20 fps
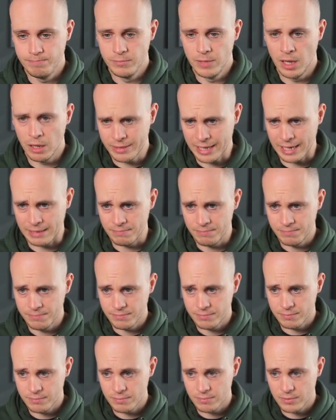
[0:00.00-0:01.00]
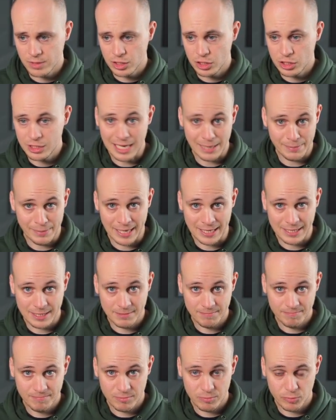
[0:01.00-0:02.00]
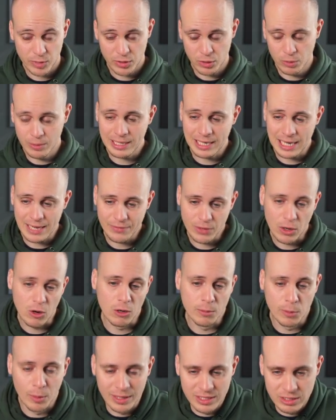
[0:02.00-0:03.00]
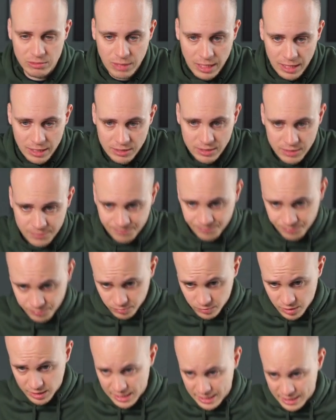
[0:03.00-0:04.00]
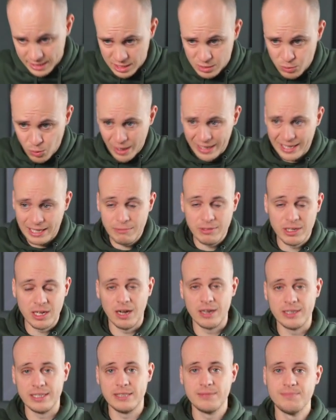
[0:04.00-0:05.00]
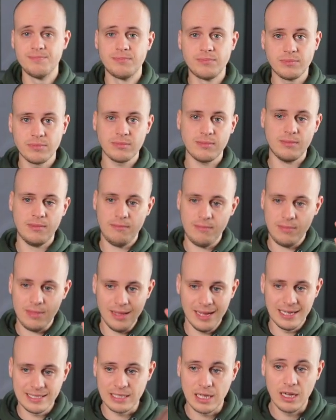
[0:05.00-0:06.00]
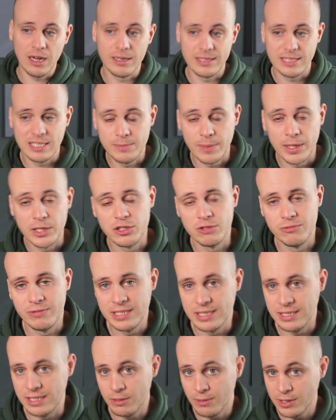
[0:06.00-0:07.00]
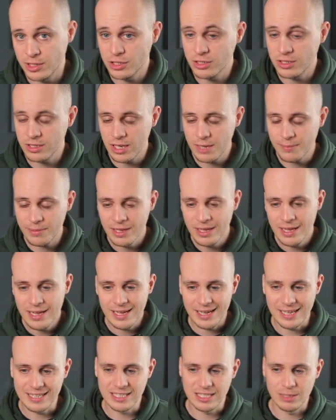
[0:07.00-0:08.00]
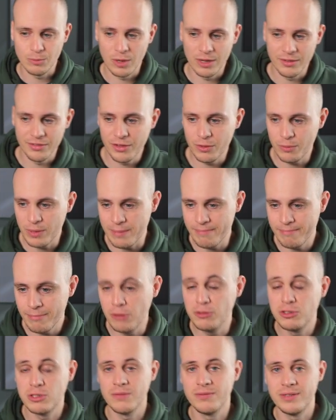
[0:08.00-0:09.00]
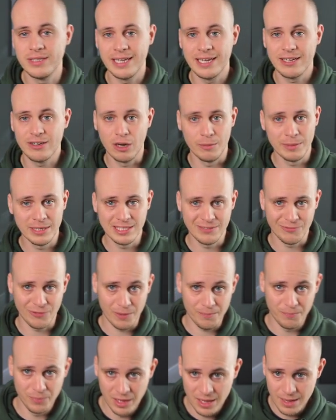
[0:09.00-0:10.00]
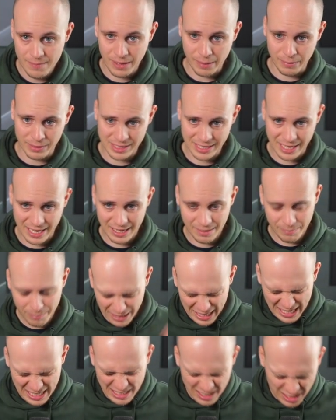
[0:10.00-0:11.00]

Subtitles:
Okay, shape nets. We thought we'd leave the horrible one till last. This is widely regarded as the hardest spatial reasoning question type. It's the one that we most often get comments from, people saying, please, can